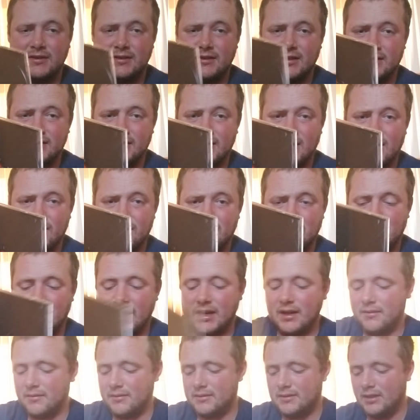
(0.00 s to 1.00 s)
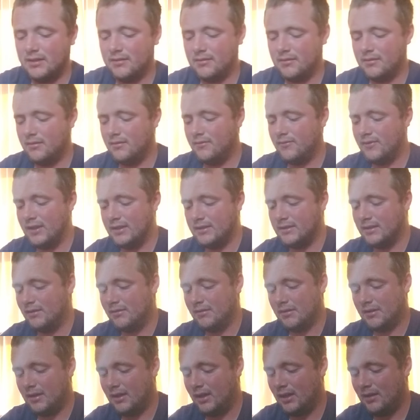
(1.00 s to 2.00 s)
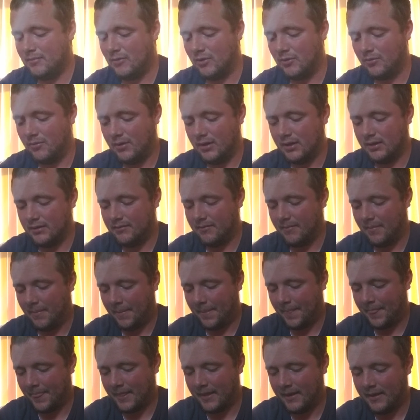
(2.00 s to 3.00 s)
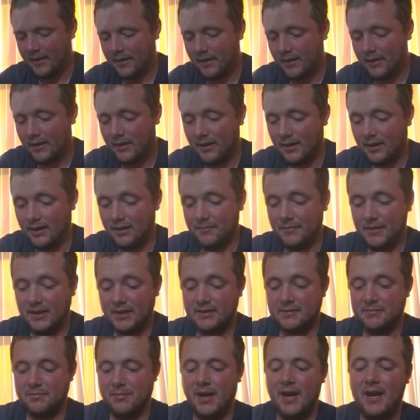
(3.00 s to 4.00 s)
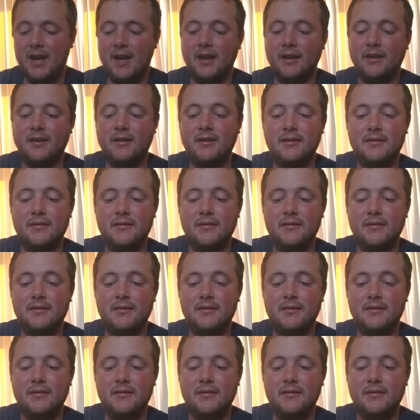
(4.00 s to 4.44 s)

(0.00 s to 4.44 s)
doesn't have a back, which I don't know if that's how it came or what. It's Back,